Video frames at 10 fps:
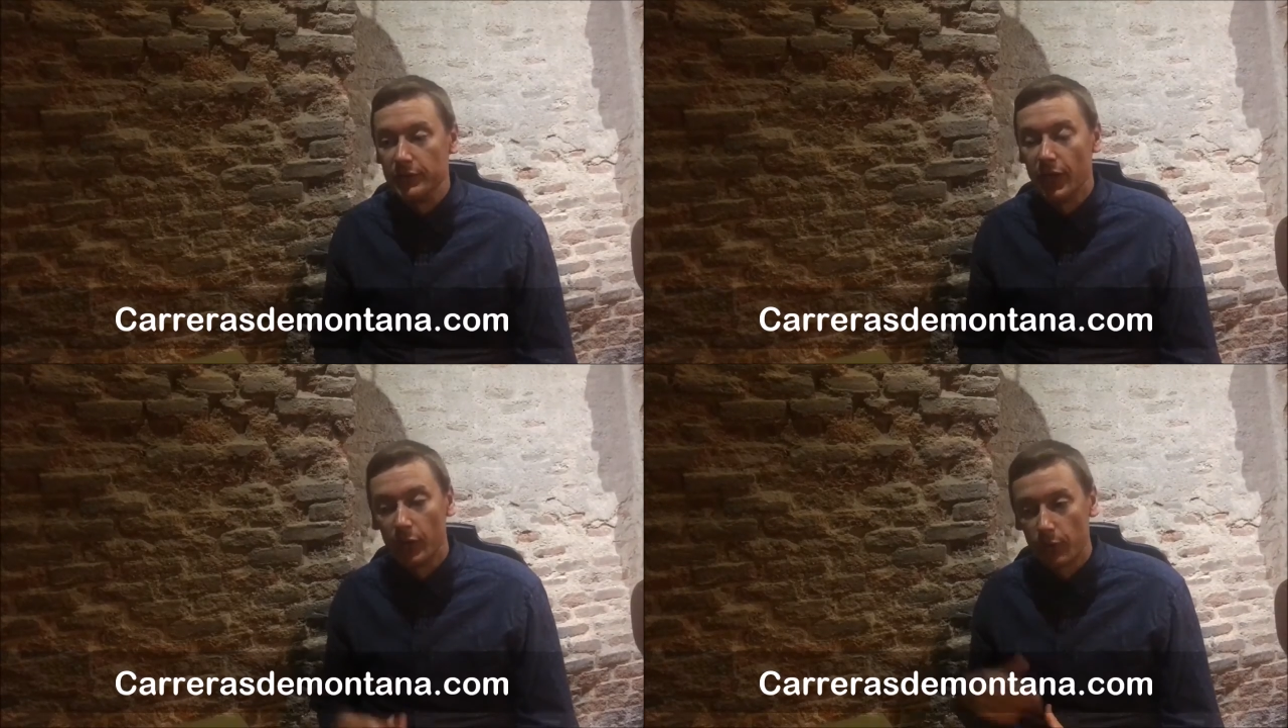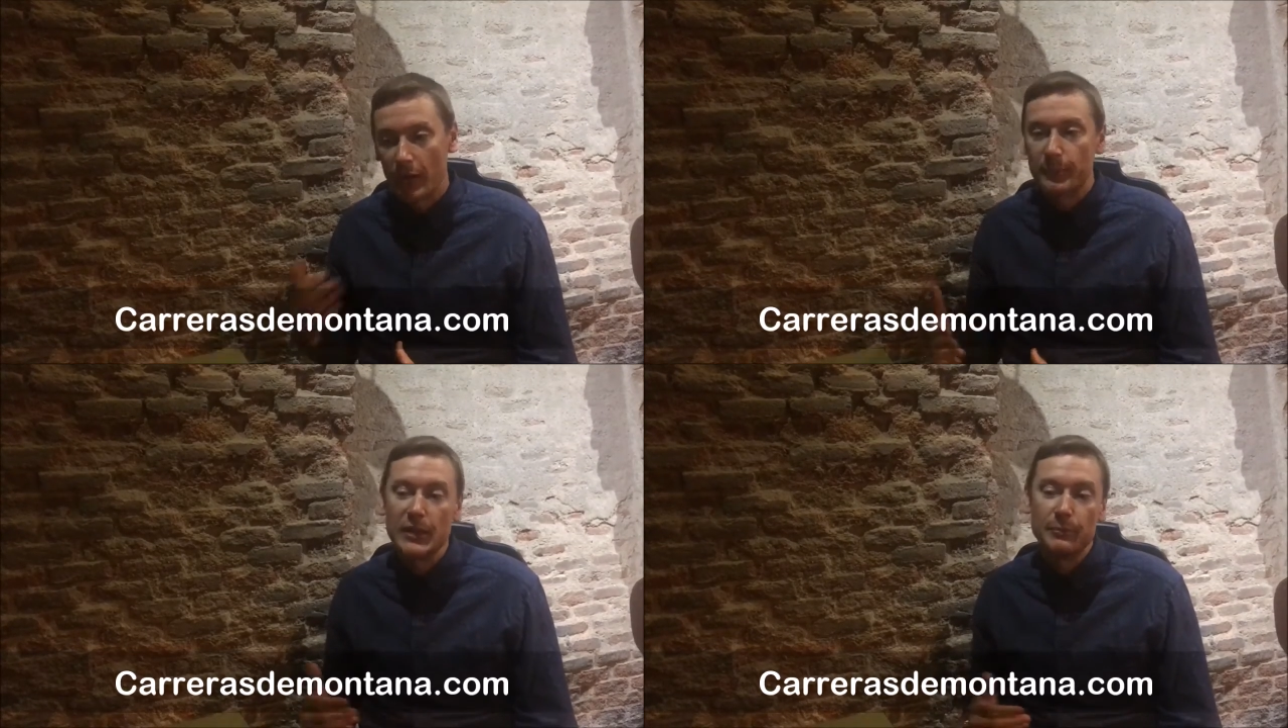know the
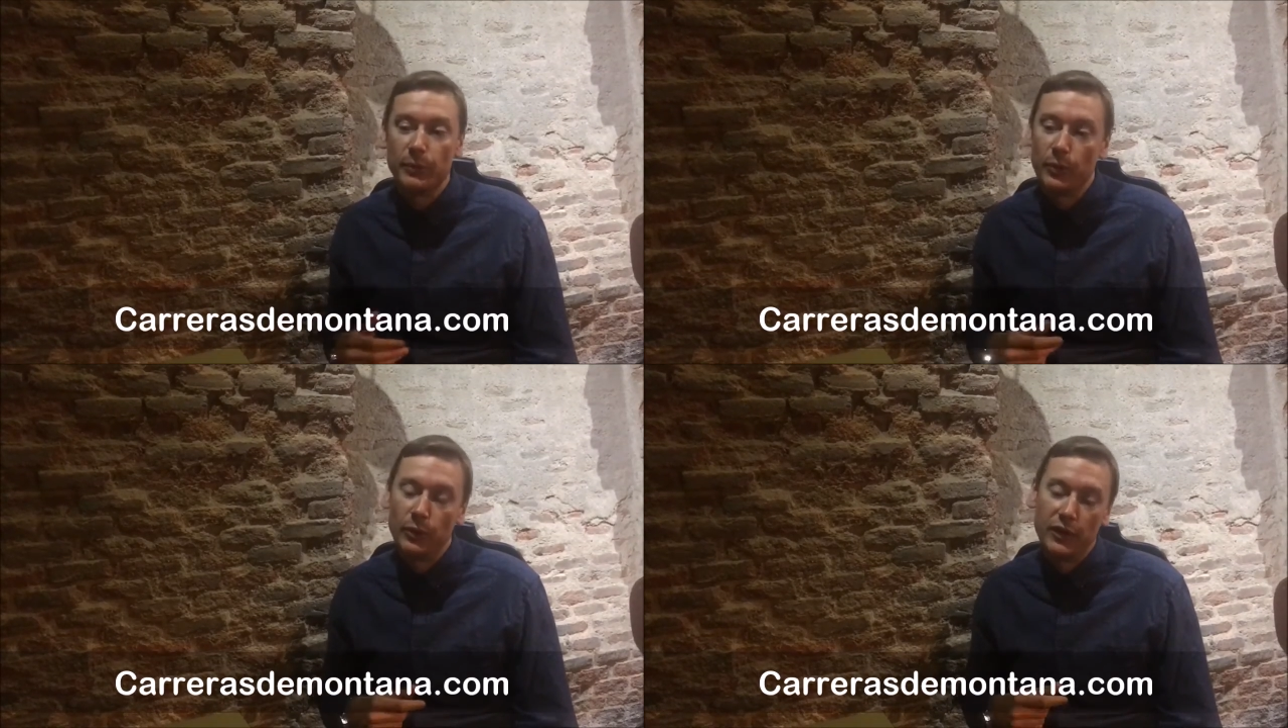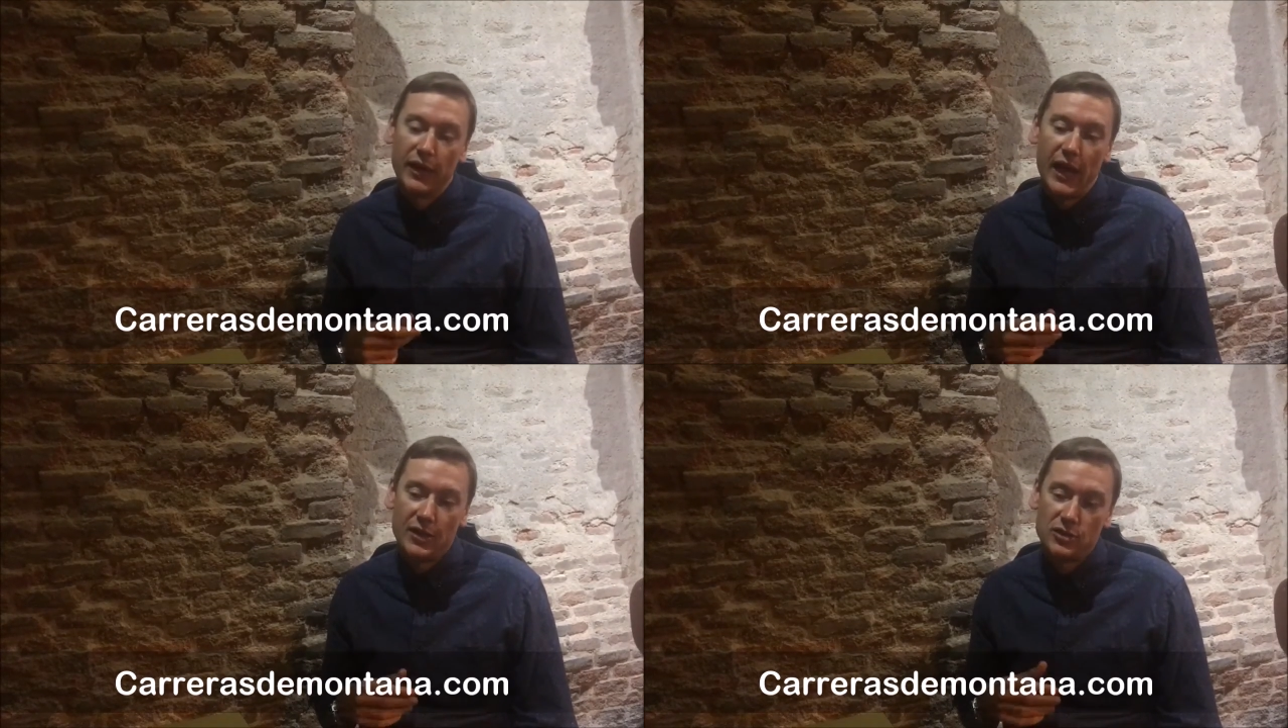right people, and
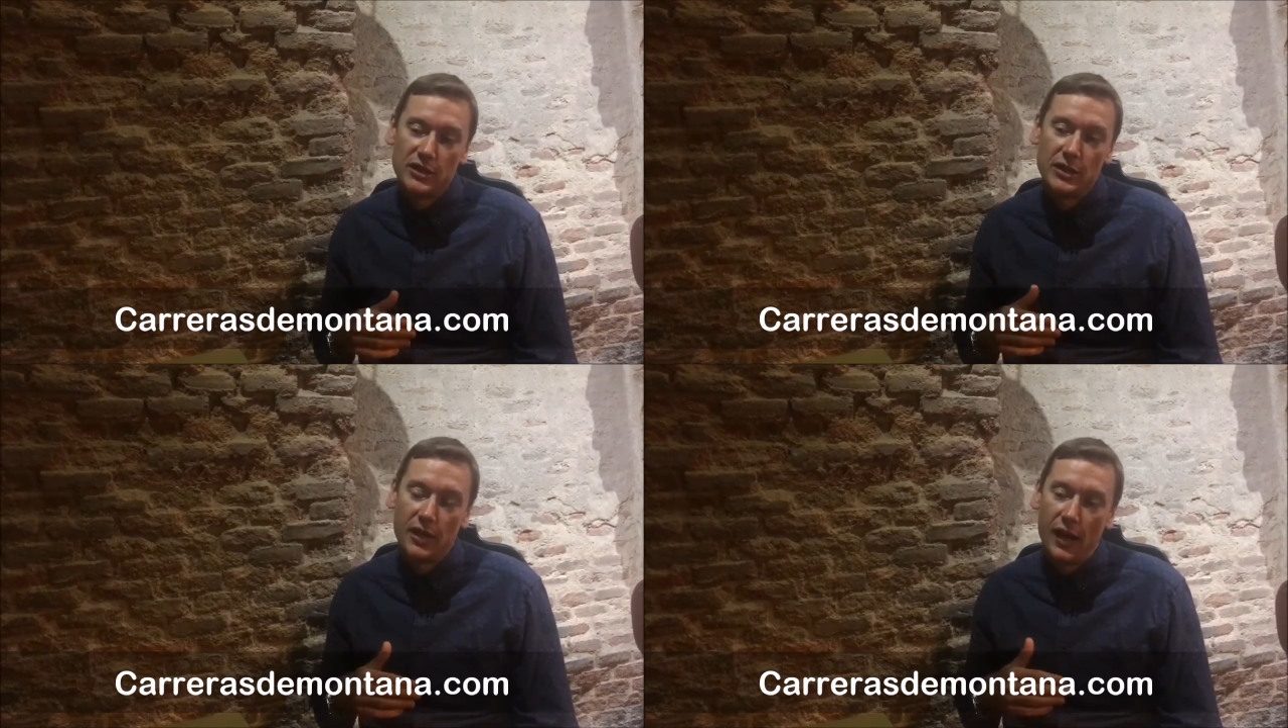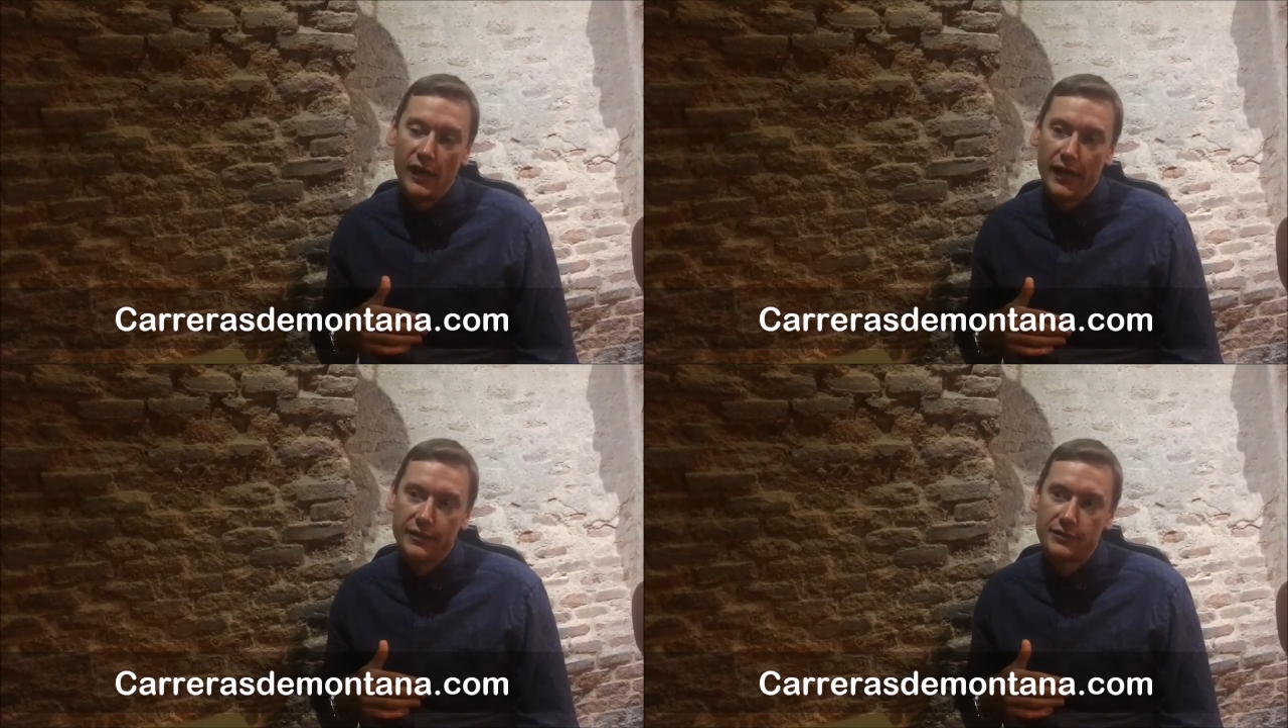actually,
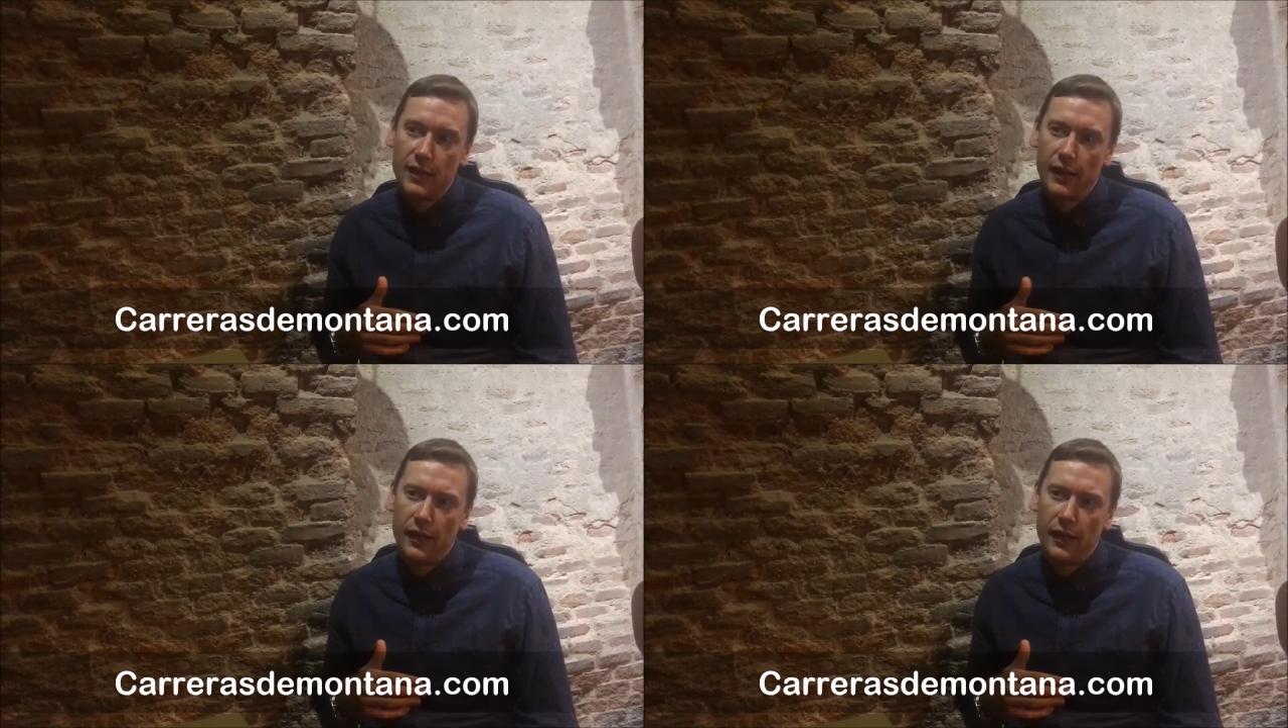I guess,